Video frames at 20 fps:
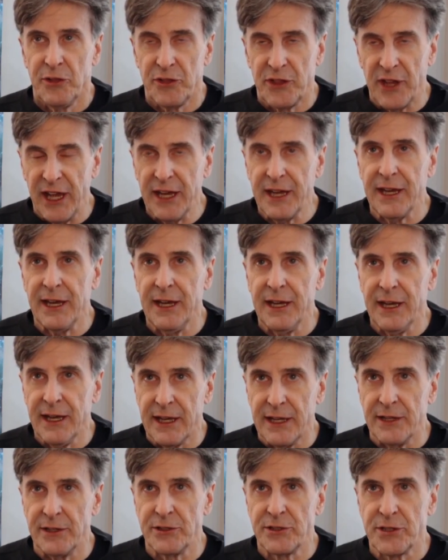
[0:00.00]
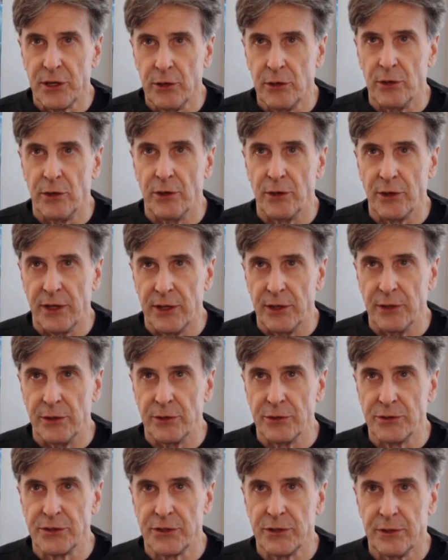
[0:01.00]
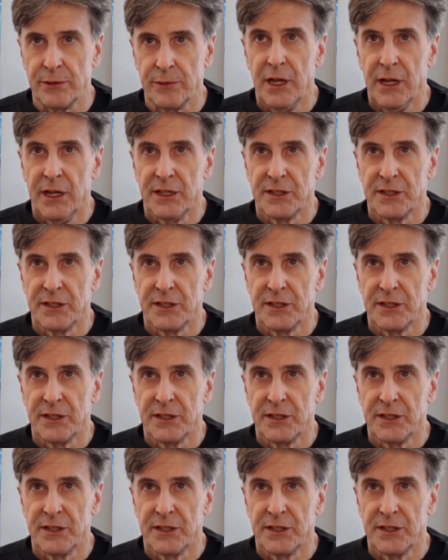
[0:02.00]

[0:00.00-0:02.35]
Thinking and Tool Use.